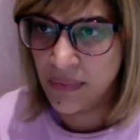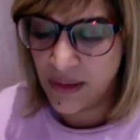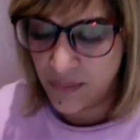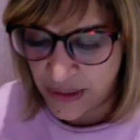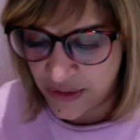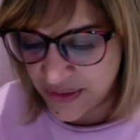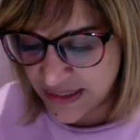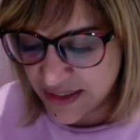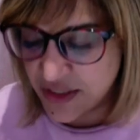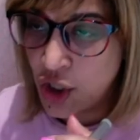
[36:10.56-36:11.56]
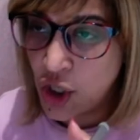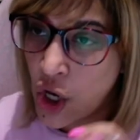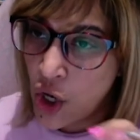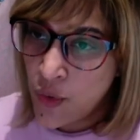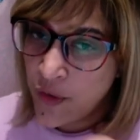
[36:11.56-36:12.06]
because that's the
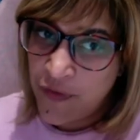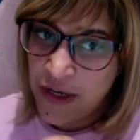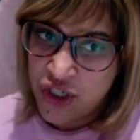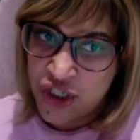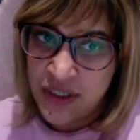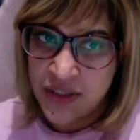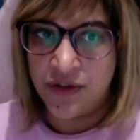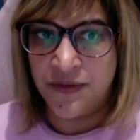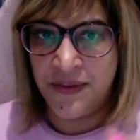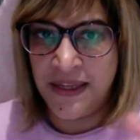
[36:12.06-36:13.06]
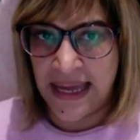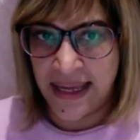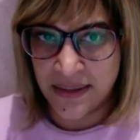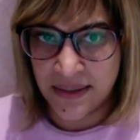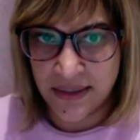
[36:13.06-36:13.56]
coefficients of the
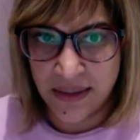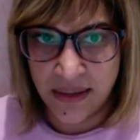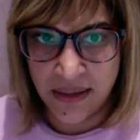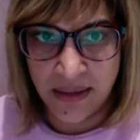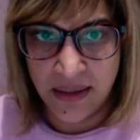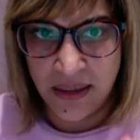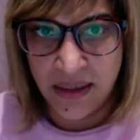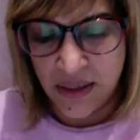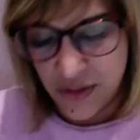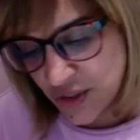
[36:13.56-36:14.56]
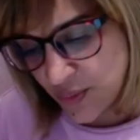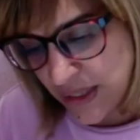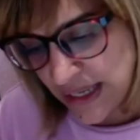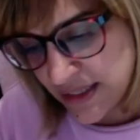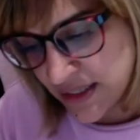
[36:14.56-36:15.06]
x. So we
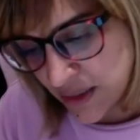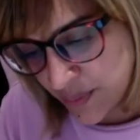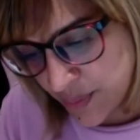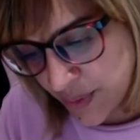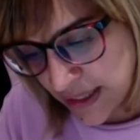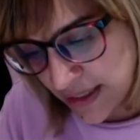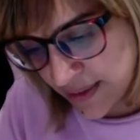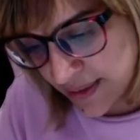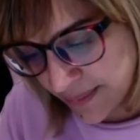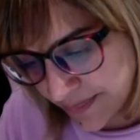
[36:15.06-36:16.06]
end up with